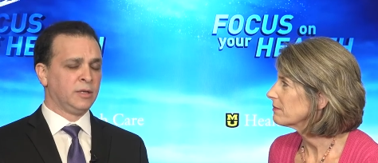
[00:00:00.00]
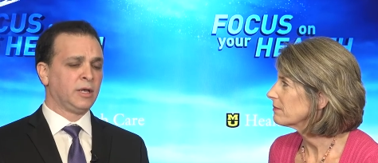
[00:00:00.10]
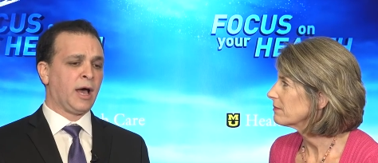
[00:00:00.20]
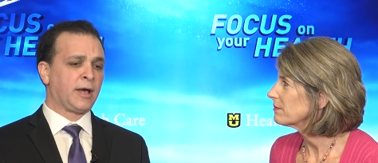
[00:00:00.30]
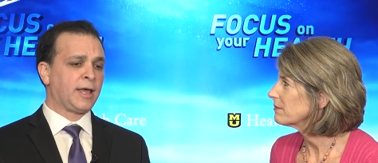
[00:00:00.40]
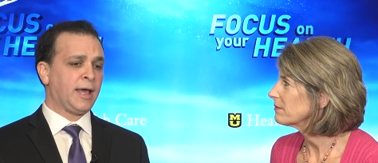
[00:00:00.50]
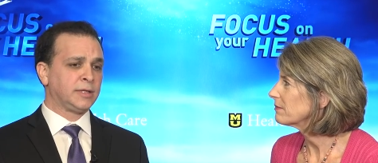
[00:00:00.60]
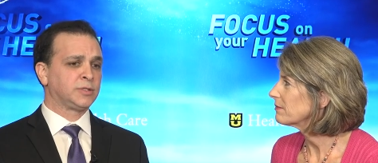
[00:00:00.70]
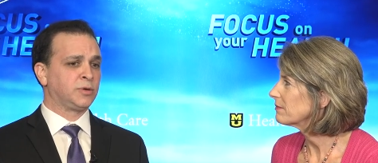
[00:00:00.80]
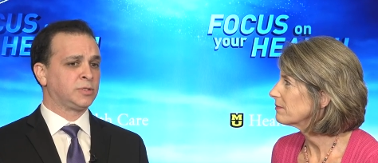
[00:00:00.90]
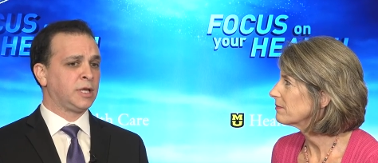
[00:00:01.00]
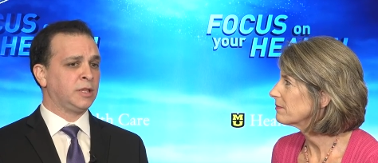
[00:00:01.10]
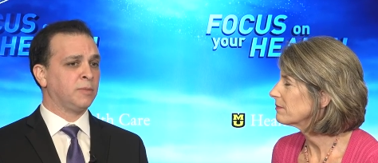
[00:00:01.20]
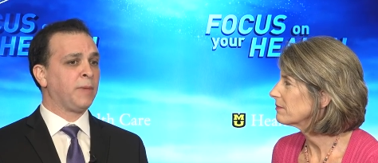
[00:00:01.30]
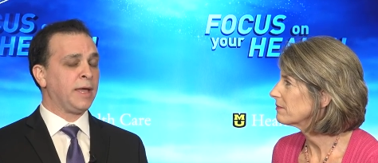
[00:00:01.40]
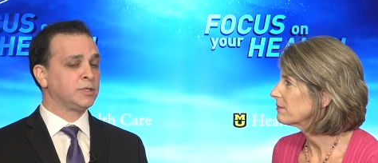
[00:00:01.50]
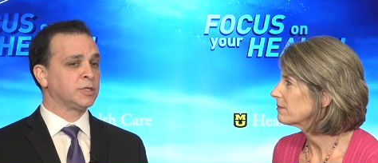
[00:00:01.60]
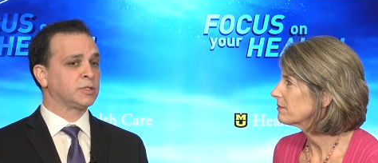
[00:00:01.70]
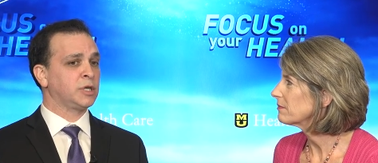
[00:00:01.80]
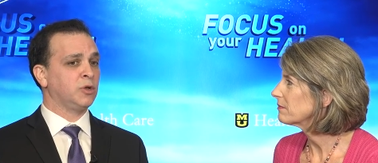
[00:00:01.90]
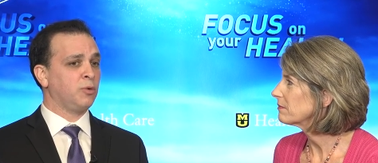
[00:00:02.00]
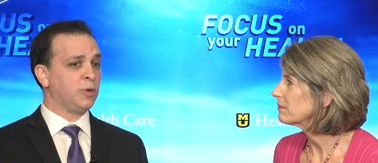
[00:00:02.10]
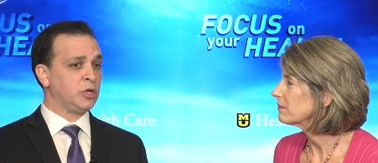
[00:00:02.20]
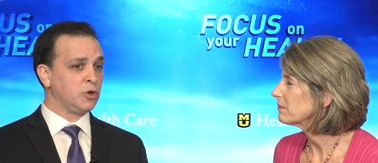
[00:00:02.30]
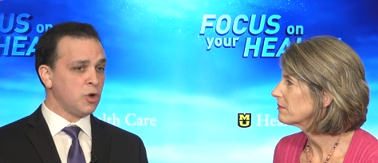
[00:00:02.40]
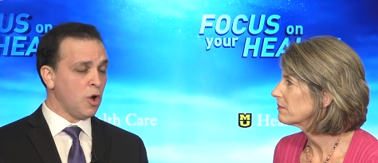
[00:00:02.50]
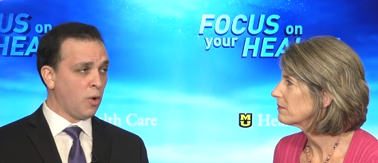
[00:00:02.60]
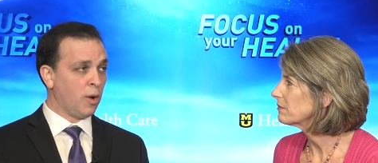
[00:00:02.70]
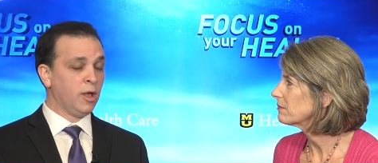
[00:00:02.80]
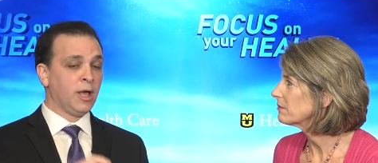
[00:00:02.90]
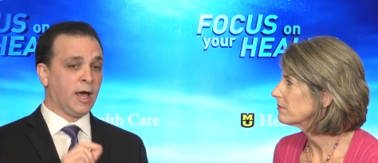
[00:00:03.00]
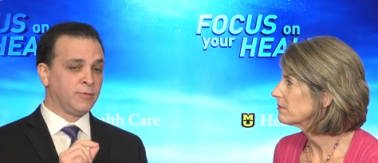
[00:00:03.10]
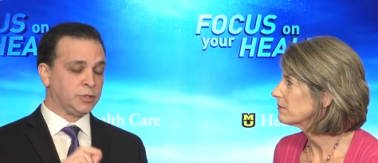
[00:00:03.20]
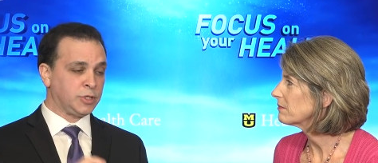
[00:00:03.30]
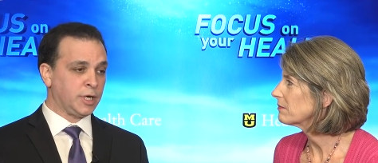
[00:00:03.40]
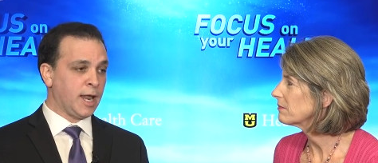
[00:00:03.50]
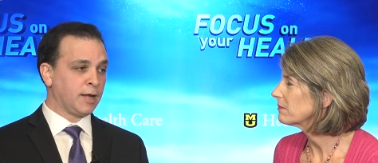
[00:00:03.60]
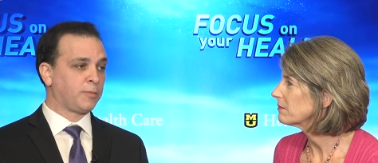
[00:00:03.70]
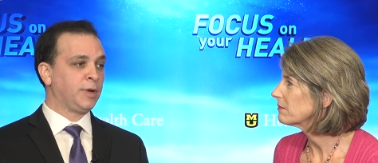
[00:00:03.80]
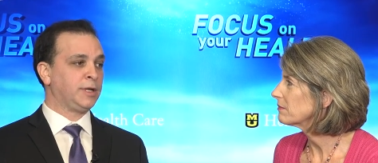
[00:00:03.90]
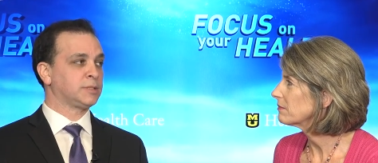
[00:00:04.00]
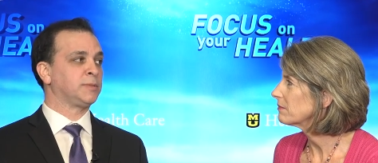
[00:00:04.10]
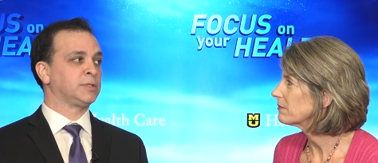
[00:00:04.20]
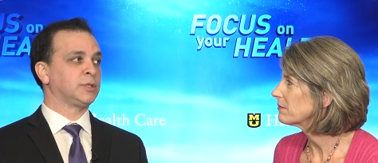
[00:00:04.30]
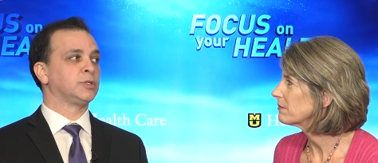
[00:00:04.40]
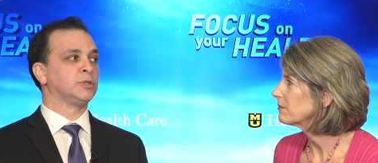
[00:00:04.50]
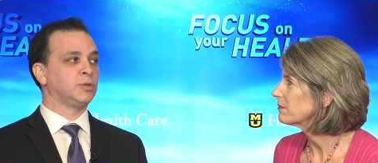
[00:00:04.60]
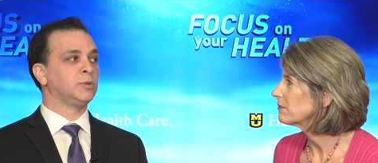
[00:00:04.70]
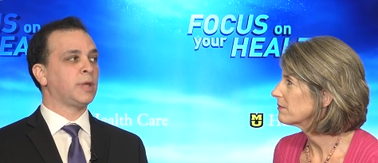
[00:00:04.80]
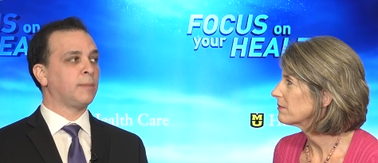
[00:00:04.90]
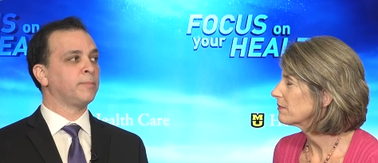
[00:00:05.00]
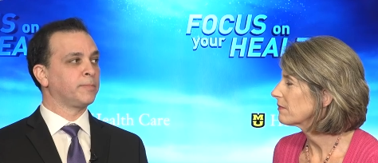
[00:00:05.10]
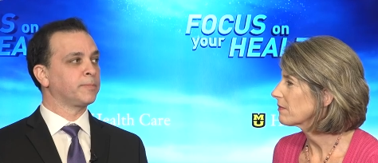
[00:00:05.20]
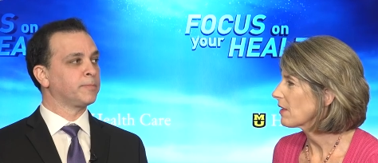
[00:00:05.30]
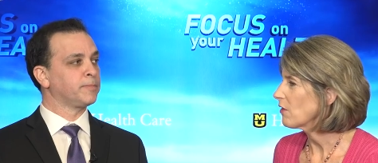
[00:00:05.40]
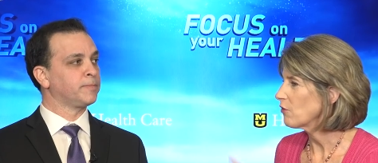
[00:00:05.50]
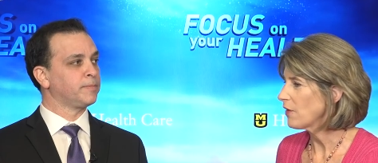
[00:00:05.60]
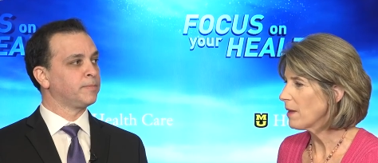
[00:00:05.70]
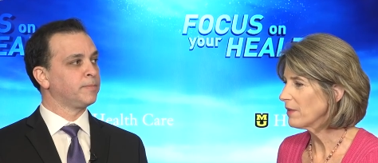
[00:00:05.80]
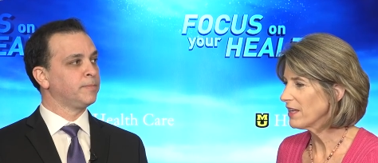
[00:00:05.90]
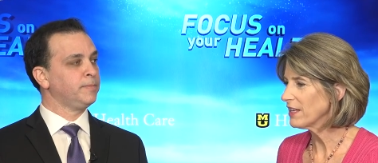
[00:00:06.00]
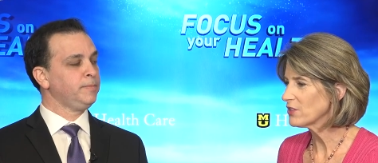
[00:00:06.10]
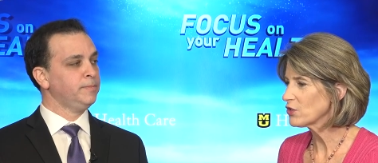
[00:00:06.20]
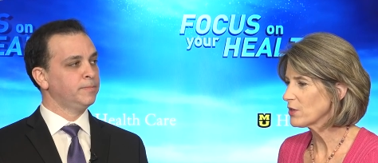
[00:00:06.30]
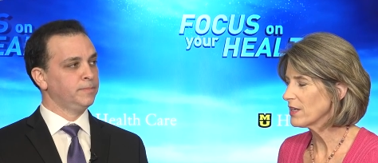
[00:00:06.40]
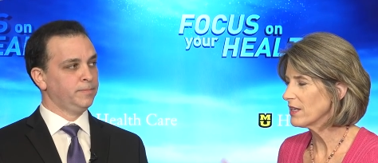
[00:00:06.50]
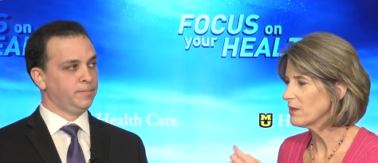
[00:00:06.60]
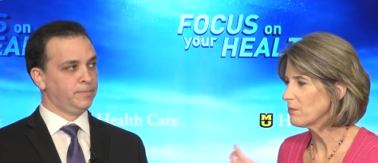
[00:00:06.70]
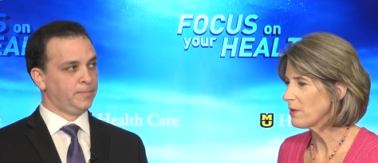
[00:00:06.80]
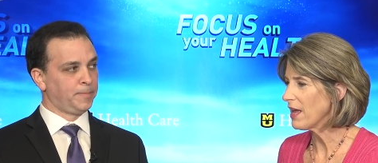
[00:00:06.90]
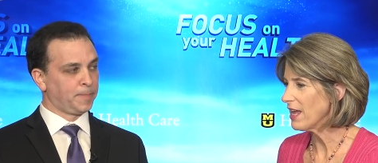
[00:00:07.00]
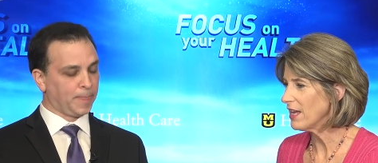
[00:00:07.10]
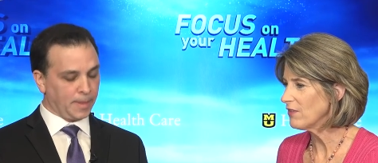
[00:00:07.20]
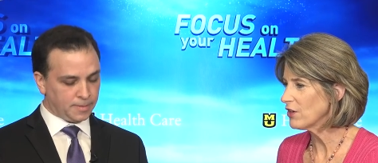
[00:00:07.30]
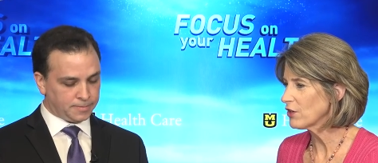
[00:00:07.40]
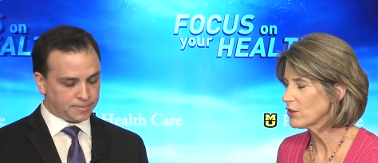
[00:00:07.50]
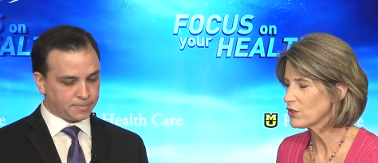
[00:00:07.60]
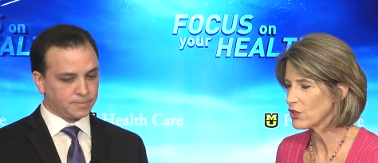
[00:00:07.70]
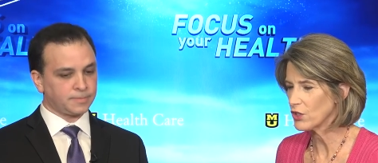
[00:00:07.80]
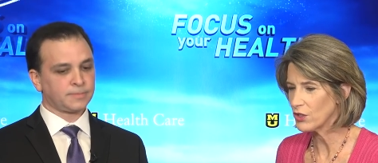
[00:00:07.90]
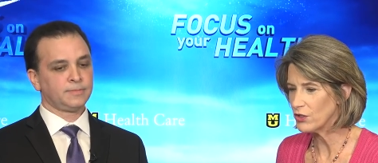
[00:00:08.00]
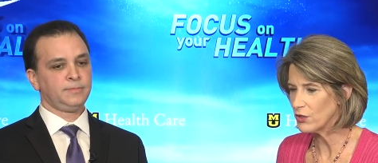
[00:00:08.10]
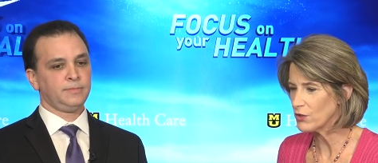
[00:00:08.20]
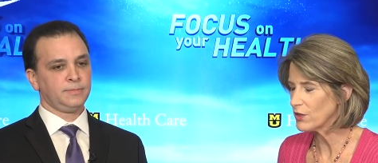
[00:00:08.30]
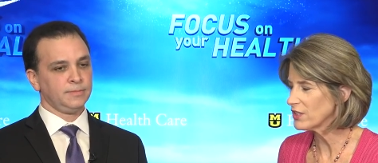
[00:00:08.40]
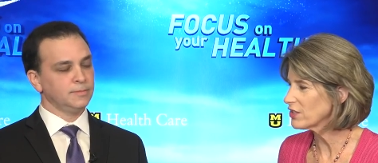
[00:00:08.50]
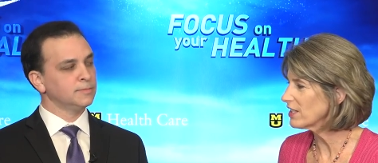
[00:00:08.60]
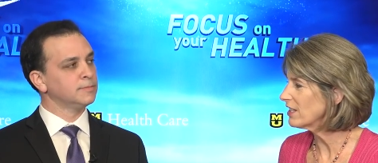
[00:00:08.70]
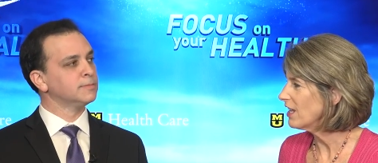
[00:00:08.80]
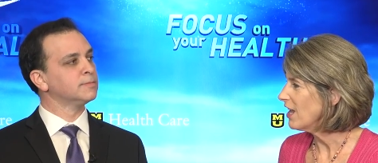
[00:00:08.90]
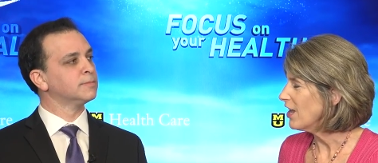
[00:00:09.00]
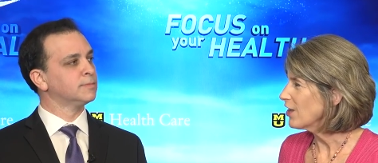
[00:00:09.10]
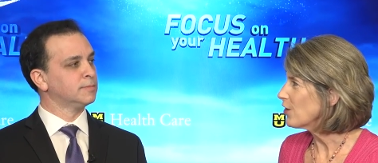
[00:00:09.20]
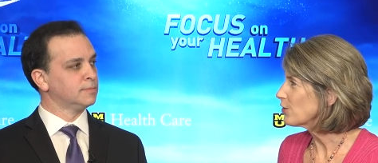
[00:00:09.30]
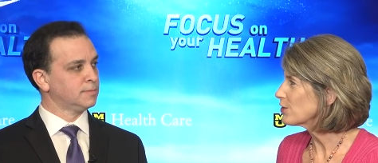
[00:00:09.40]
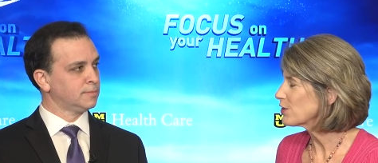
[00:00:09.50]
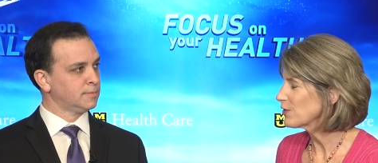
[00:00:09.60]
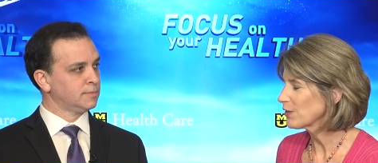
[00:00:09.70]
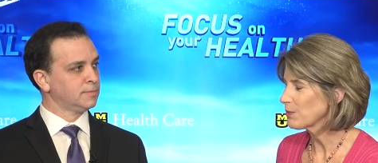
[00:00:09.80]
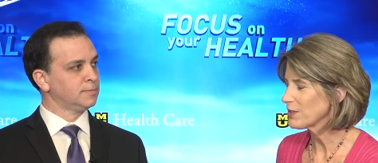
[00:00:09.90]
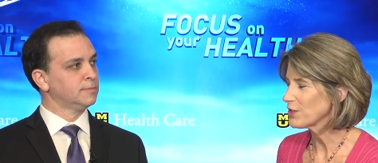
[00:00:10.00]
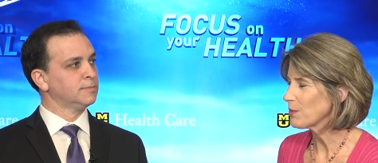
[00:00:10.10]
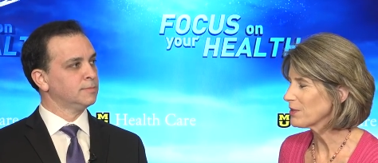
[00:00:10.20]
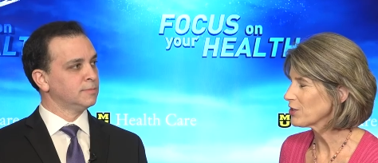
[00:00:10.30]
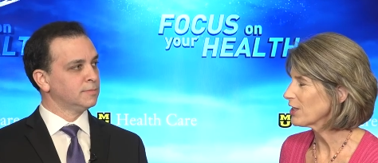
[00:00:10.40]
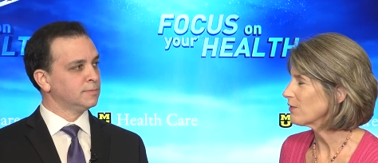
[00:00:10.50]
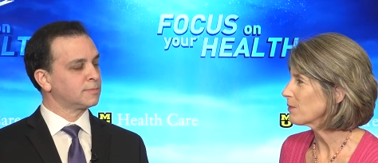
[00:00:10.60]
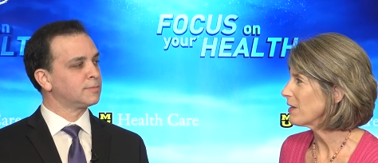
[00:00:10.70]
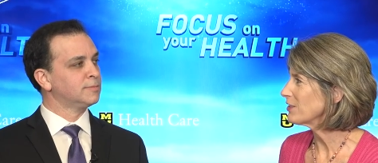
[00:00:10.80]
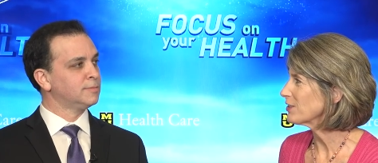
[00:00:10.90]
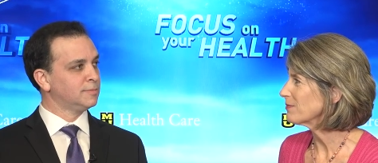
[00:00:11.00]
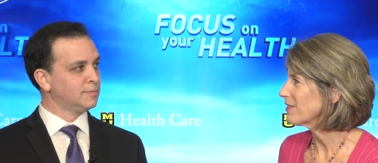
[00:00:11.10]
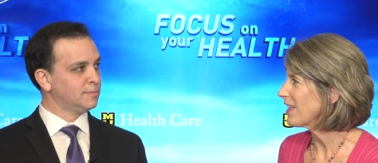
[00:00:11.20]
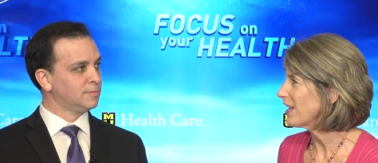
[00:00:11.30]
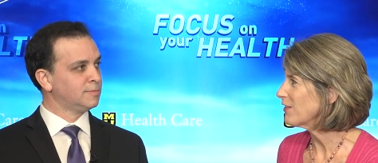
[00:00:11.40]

Speaker 1: uh, cancers in patients in whom we know have a genetic predisposition to them.
Speaker 2: Family history, behaviors, good nutrition you're just filled with so much good information. Thank you